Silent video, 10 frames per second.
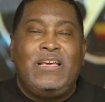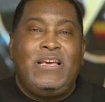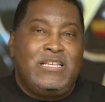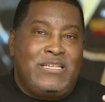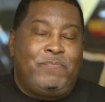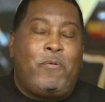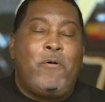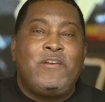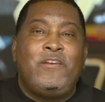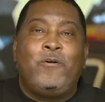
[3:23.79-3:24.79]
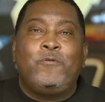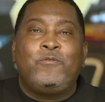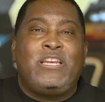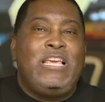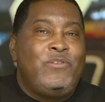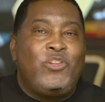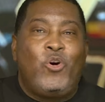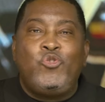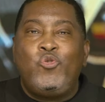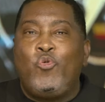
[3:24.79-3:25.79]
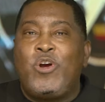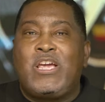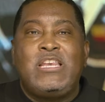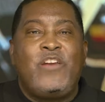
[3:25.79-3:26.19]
It's important to know that even though you work in